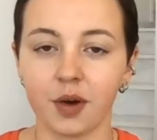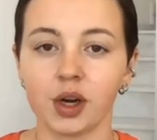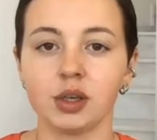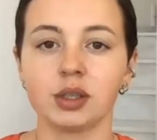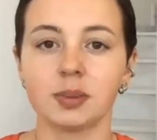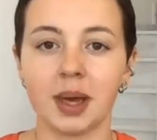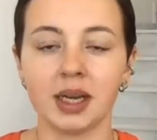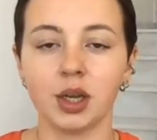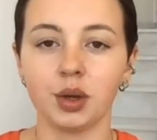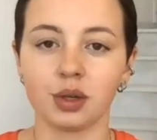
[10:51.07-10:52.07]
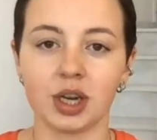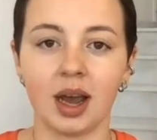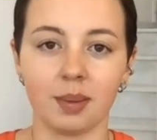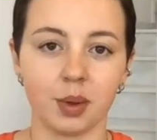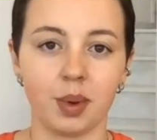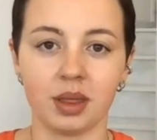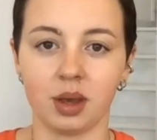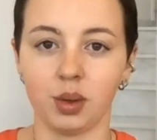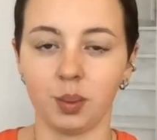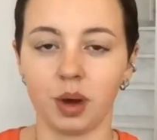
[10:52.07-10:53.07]
Are you spending your time the way that
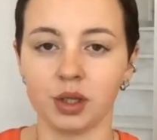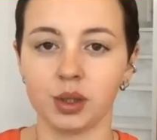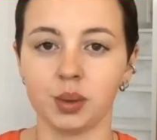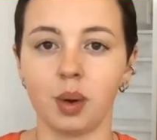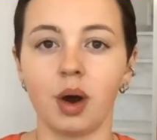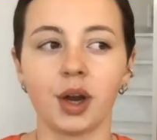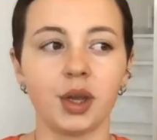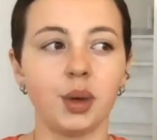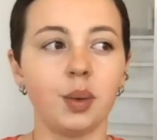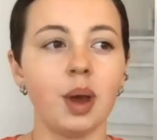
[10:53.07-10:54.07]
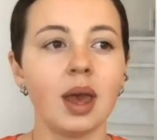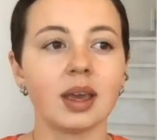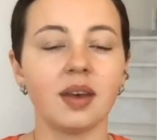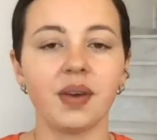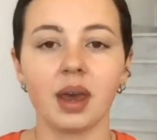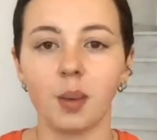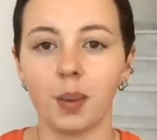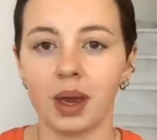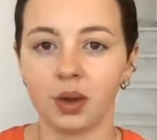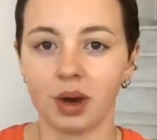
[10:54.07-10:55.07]
you want to? Are you giving
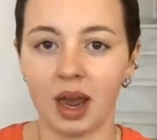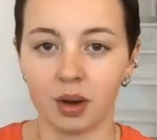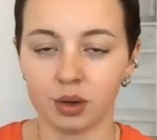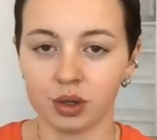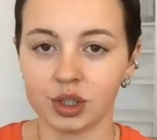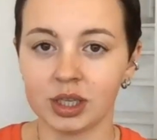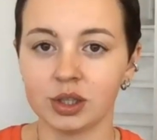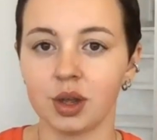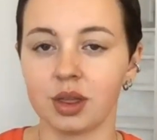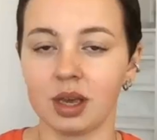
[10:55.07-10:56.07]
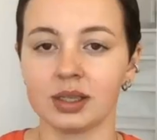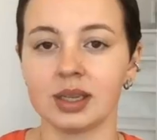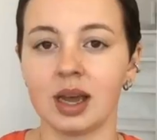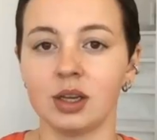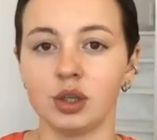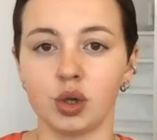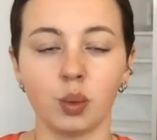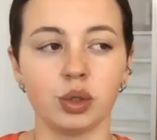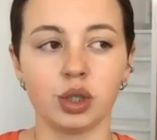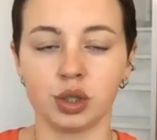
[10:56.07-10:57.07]
away your energy to things that
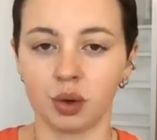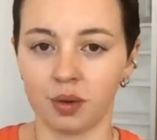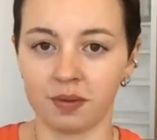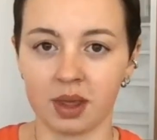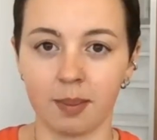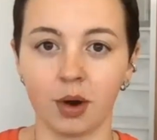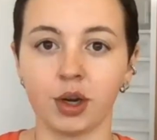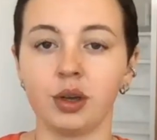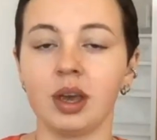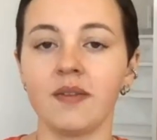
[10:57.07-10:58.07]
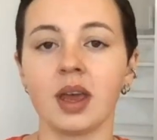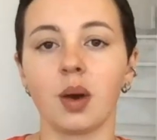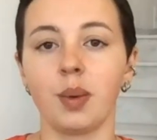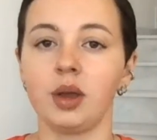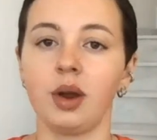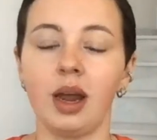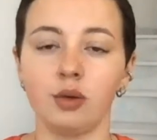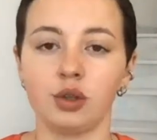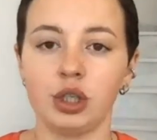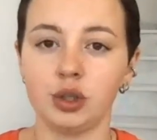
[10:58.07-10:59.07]
don't deserve them? Are you giving away your
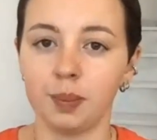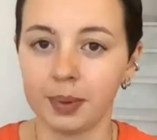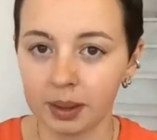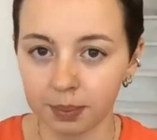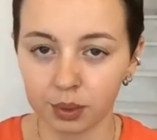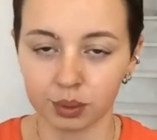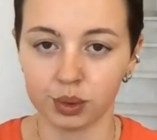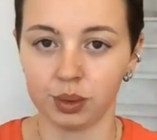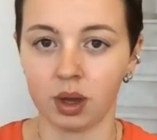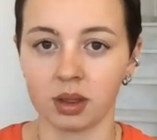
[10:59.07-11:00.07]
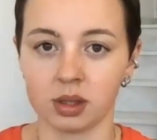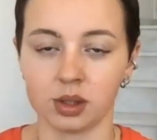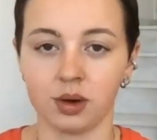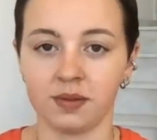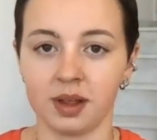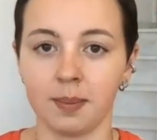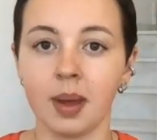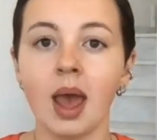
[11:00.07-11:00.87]
energy to people who do not deserve them?